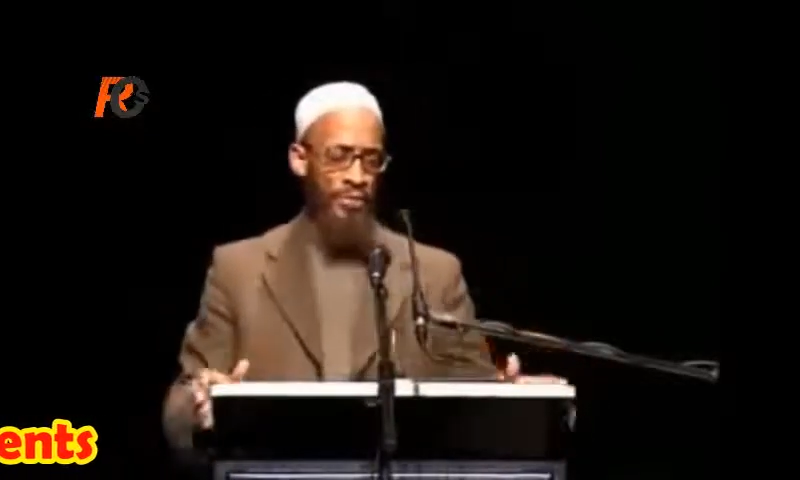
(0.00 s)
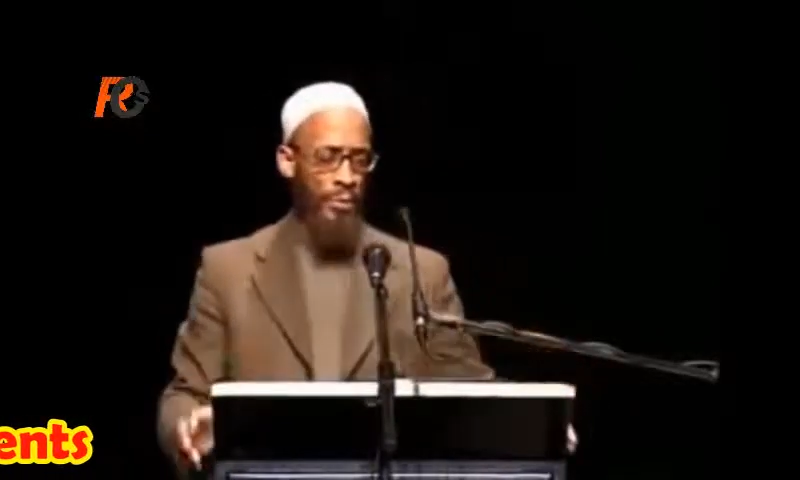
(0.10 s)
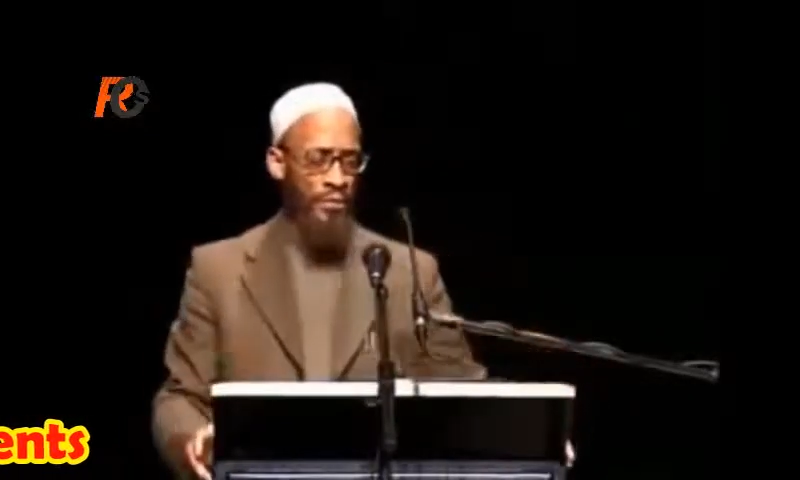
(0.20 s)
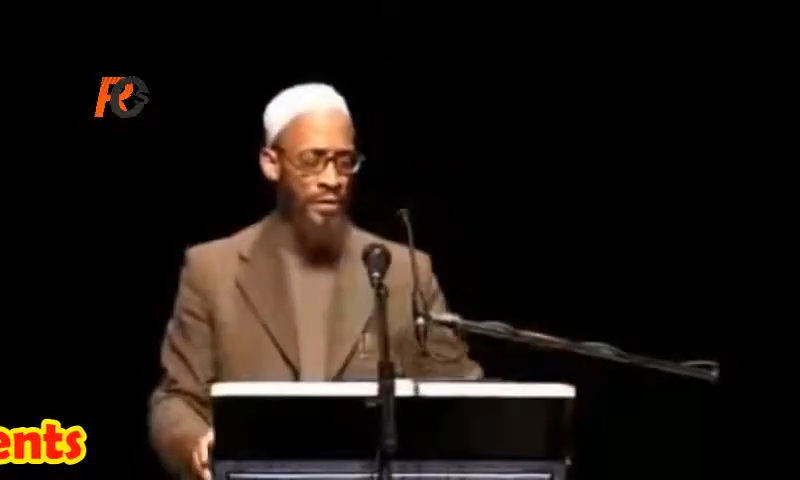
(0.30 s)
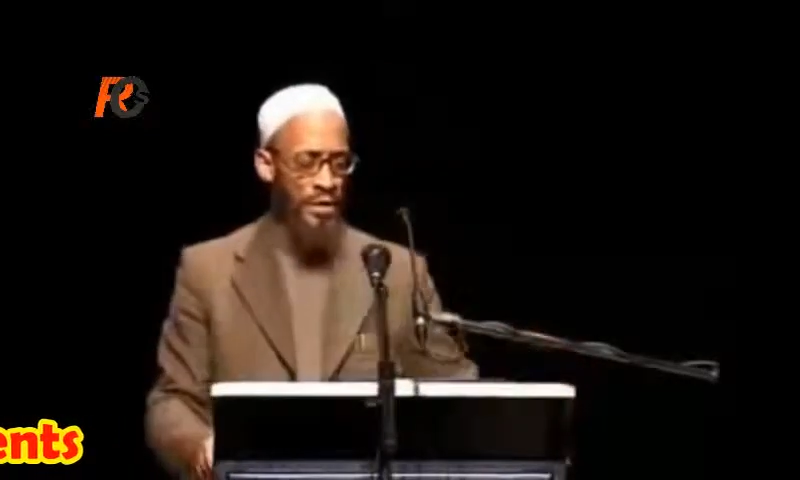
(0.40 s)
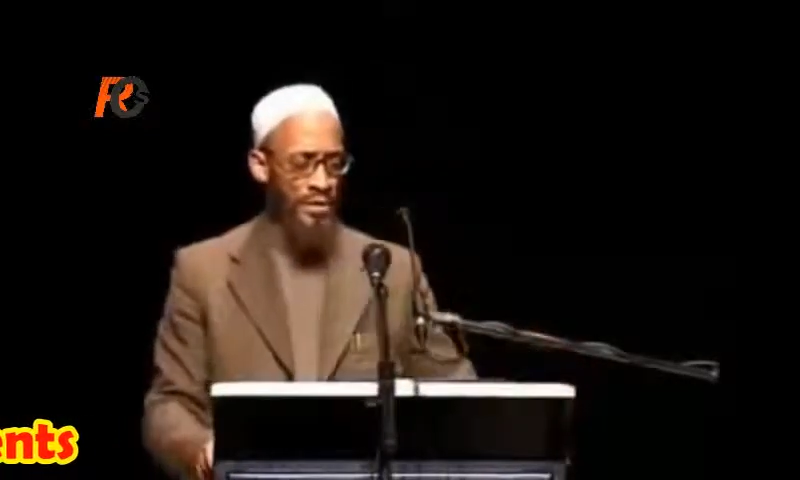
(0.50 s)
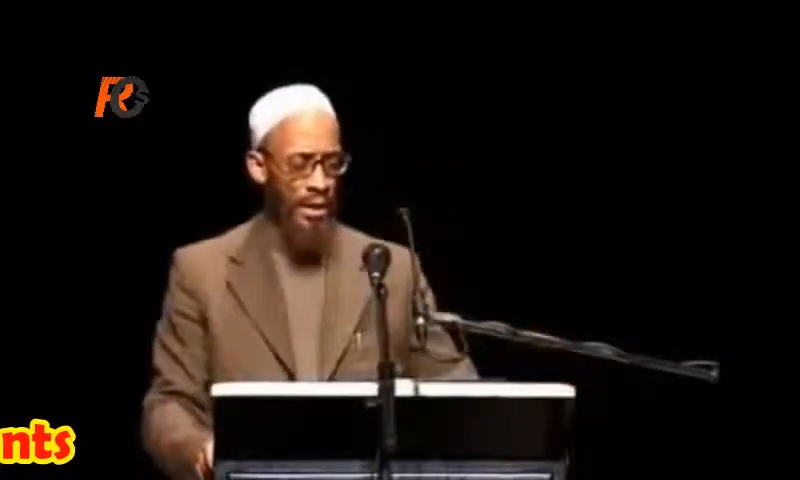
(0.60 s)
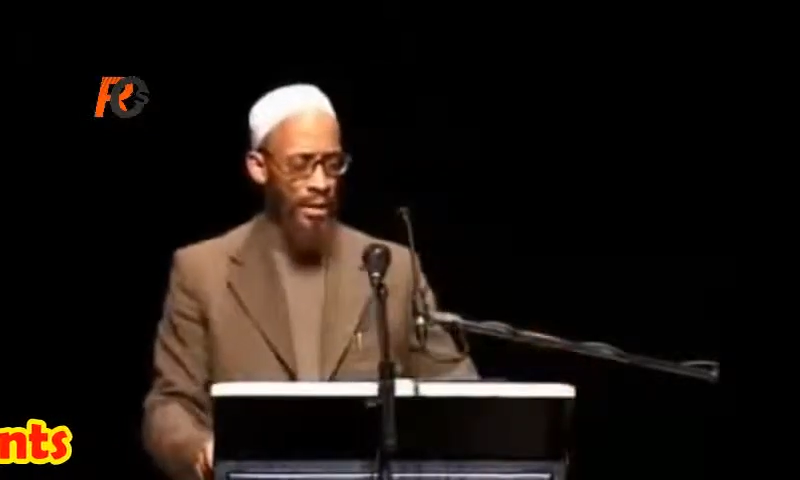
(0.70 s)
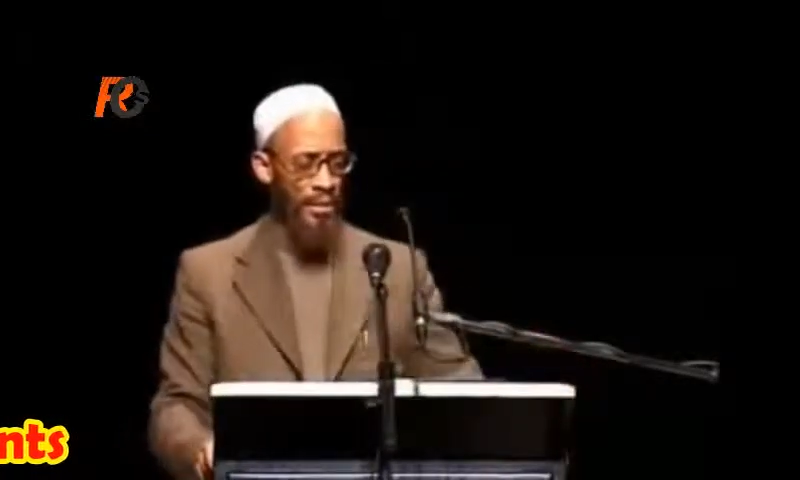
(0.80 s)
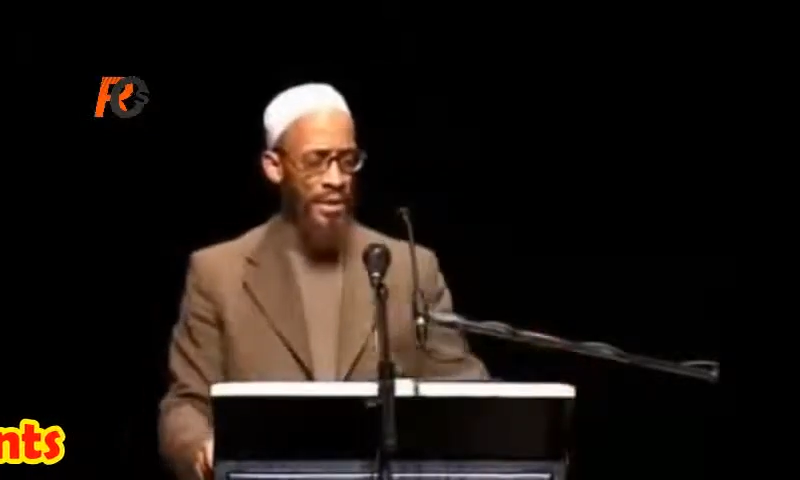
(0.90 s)
after we finish
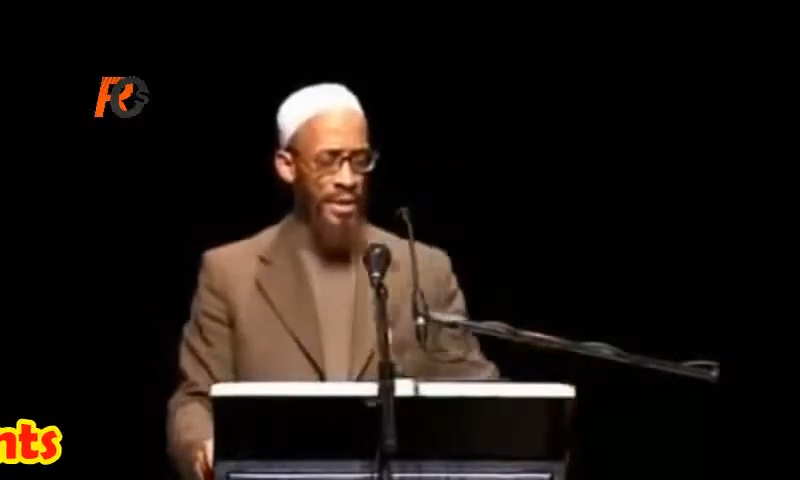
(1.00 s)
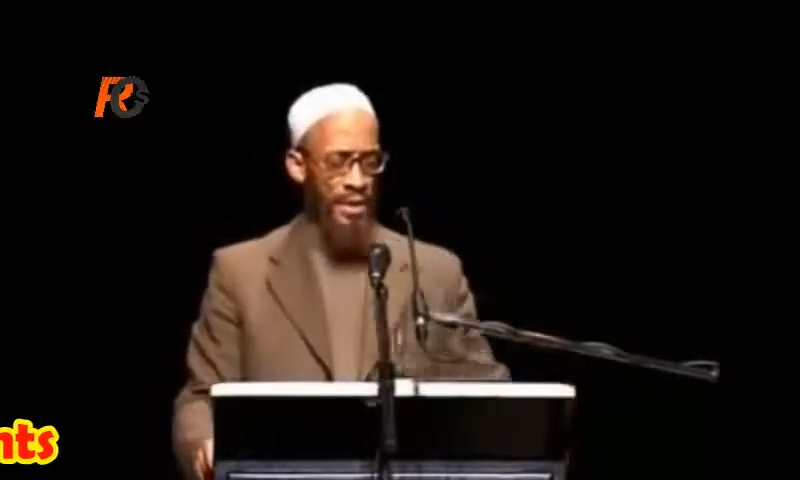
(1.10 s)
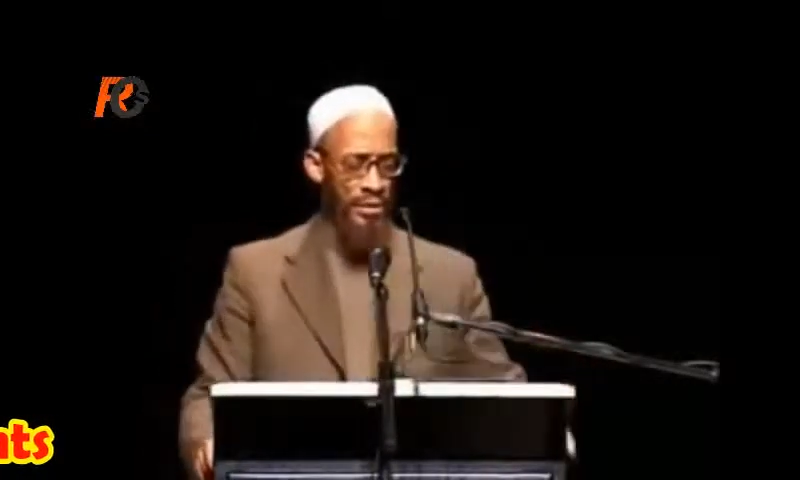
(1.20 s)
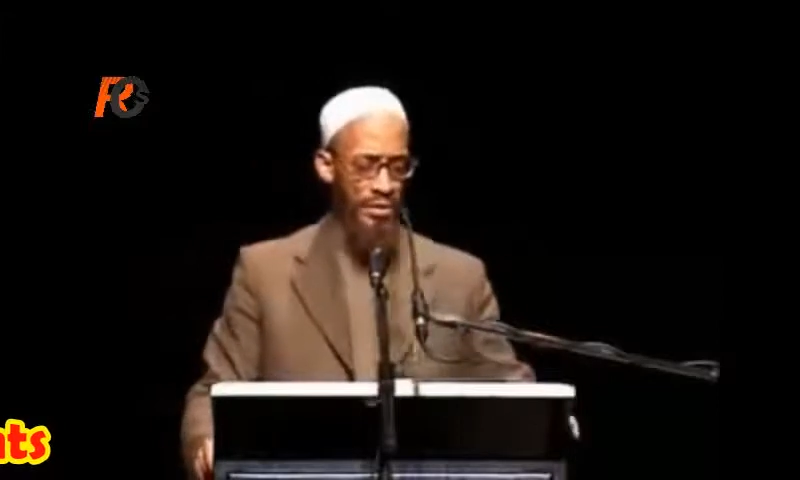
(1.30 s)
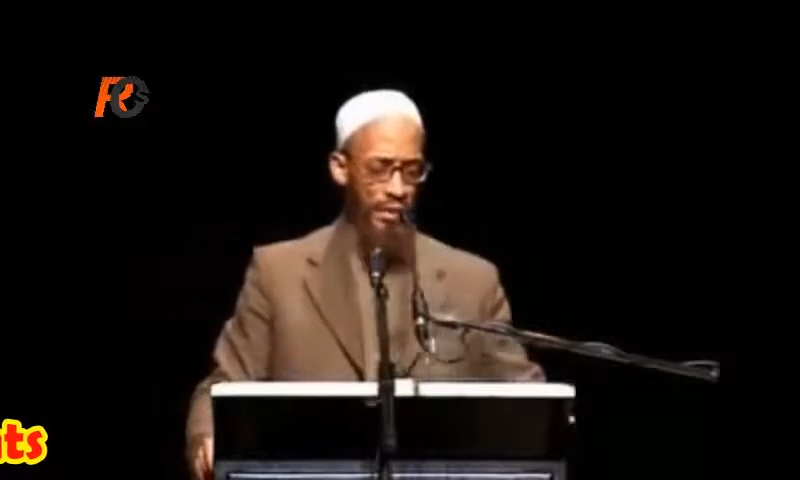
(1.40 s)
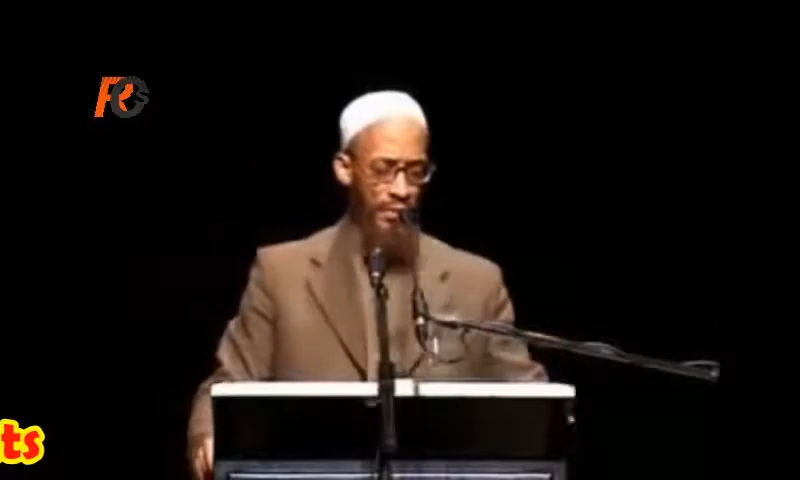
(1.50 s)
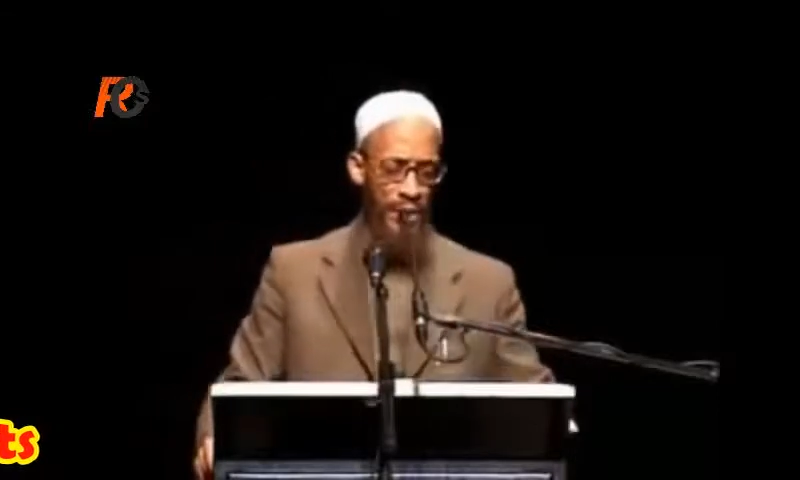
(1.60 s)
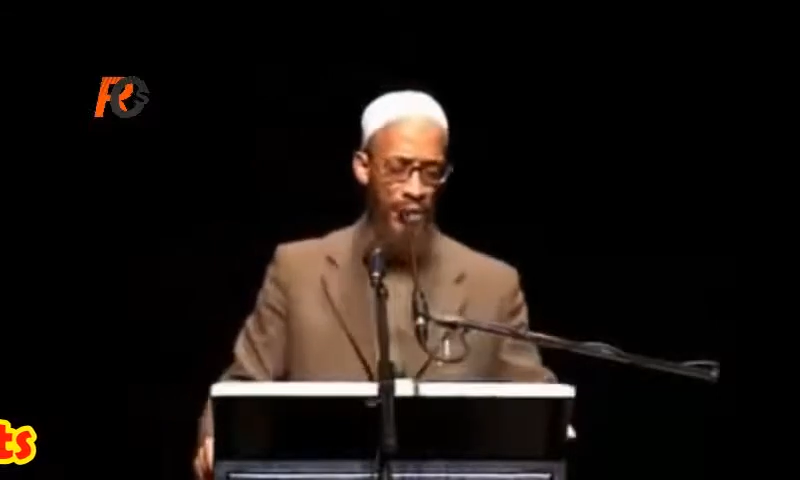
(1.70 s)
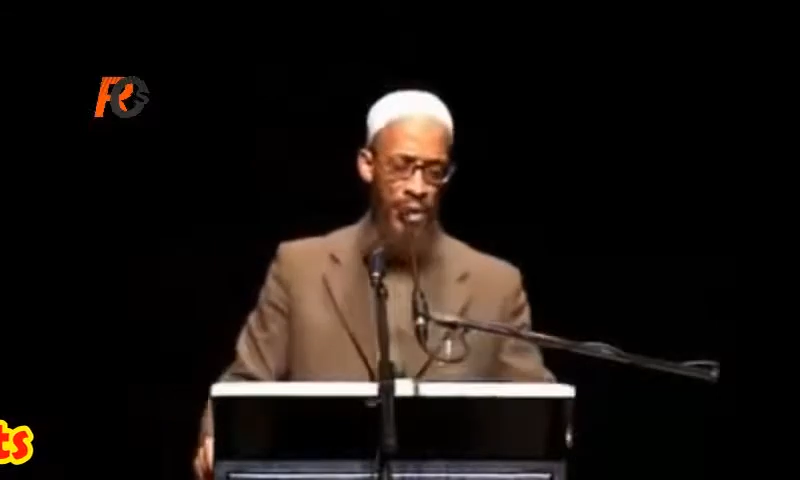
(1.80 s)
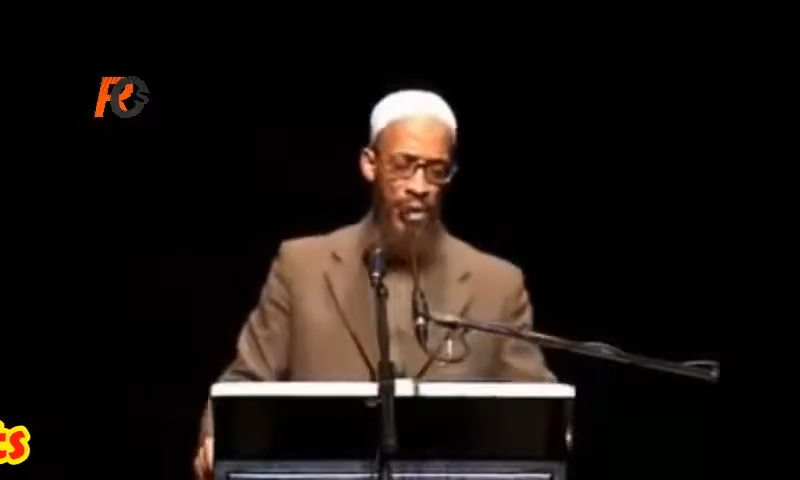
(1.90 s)
our meeting here this
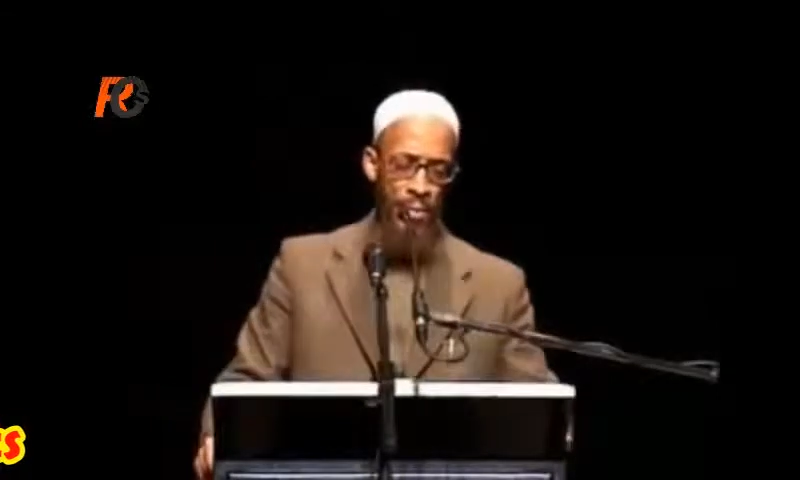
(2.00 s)
evening.